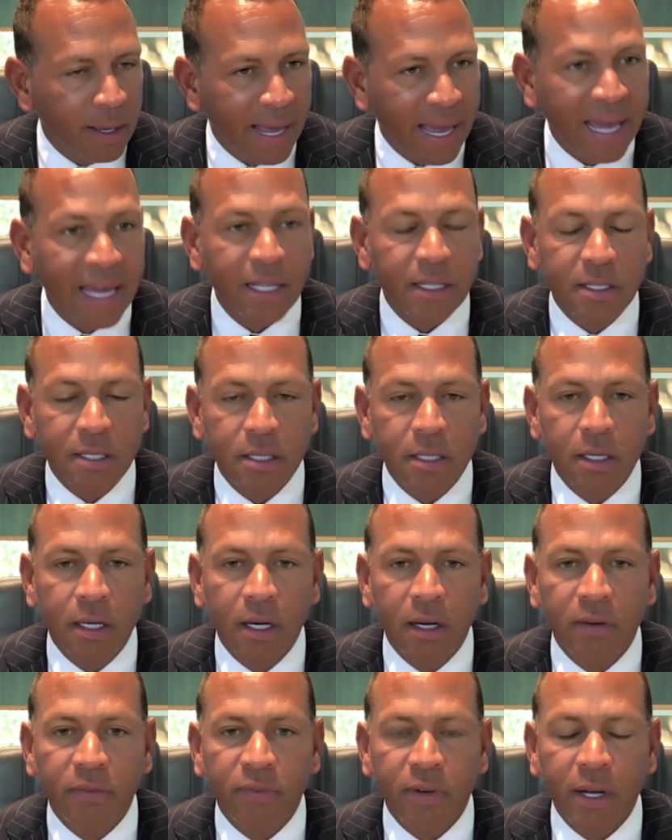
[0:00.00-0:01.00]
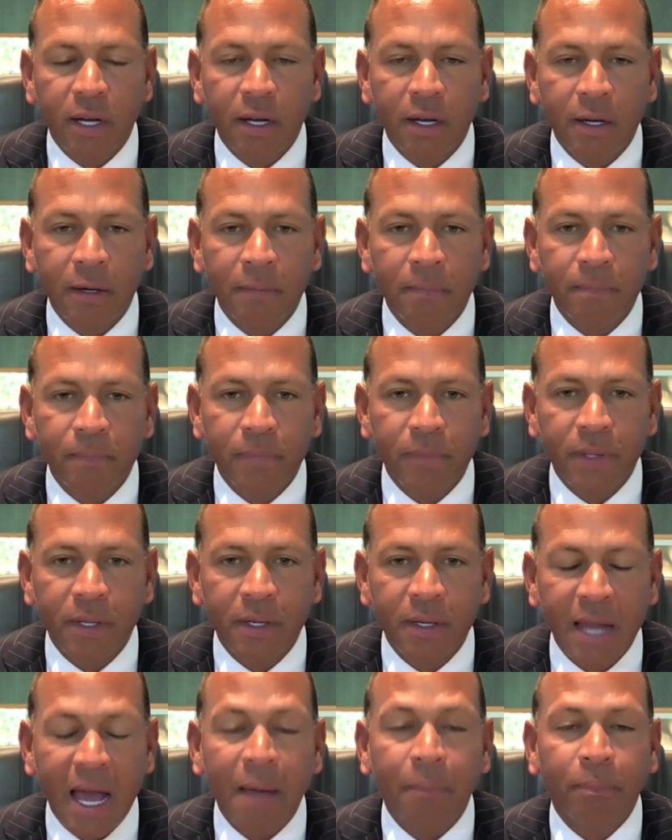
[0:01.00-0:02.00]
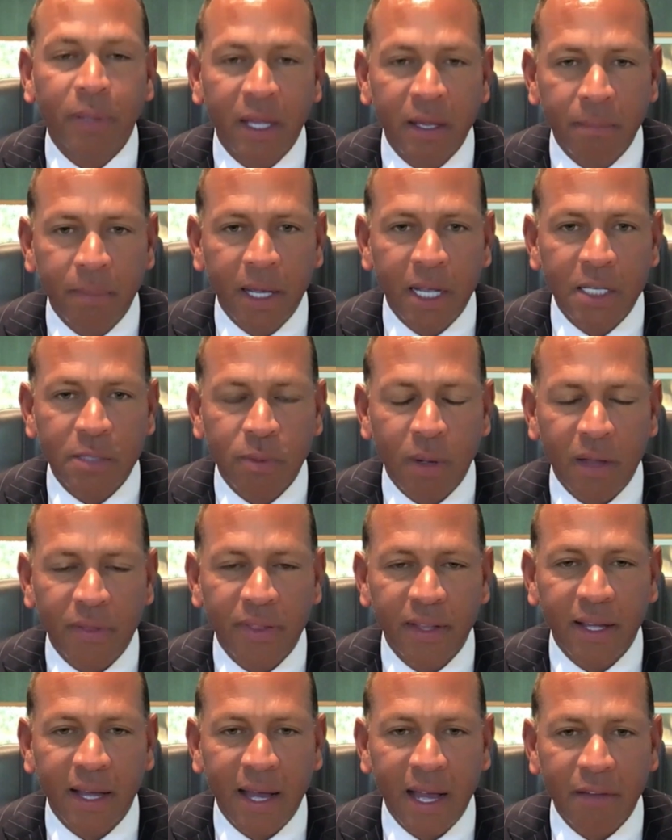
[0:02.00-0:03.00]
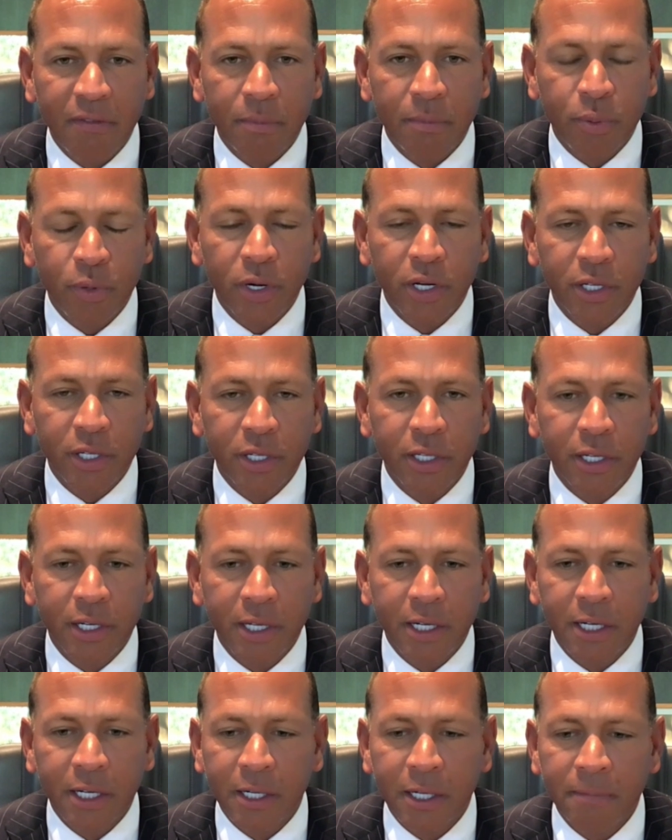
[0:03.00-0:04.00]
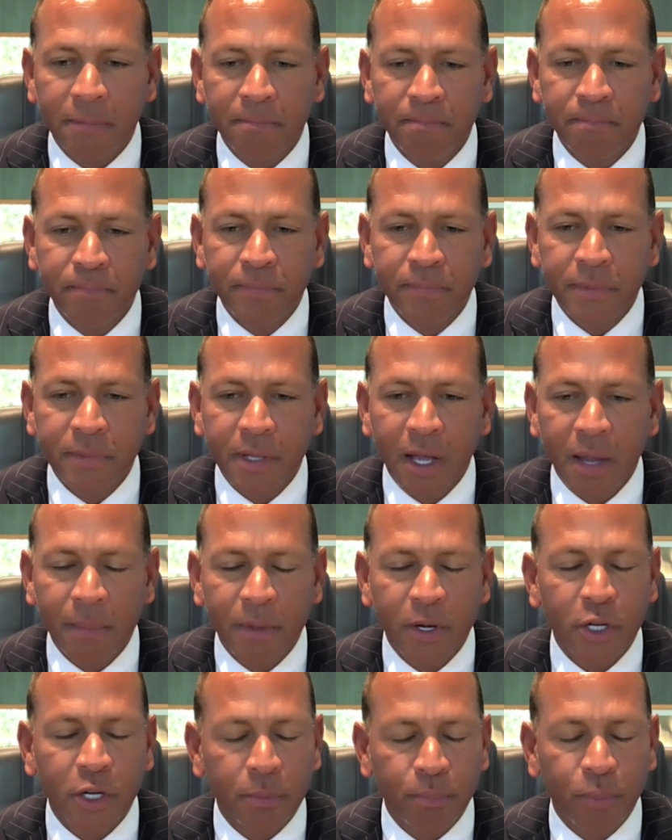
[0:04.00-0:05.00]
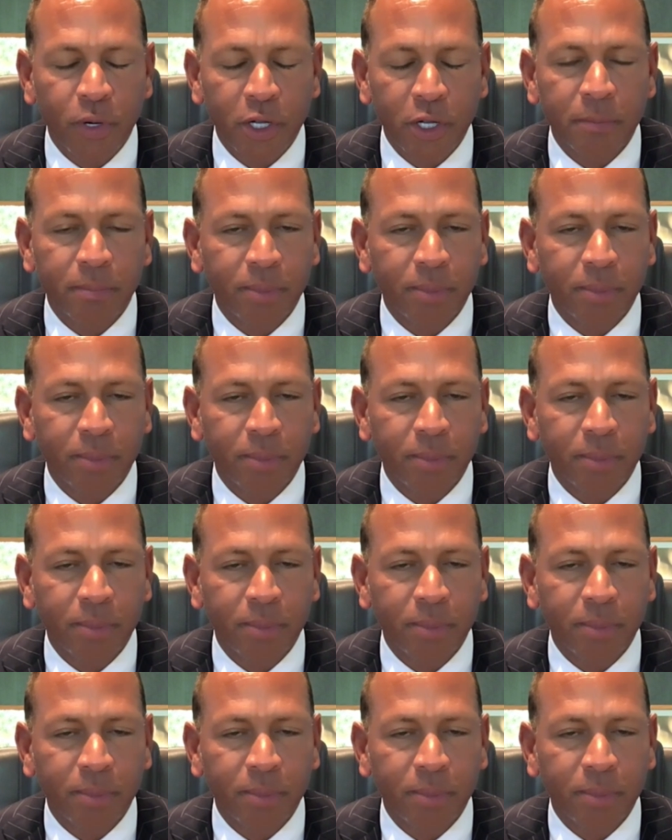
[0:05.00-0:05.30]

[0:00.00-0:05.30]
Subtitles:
8 of not playing baseball, I think I have a pretty good, I'm in a pretty good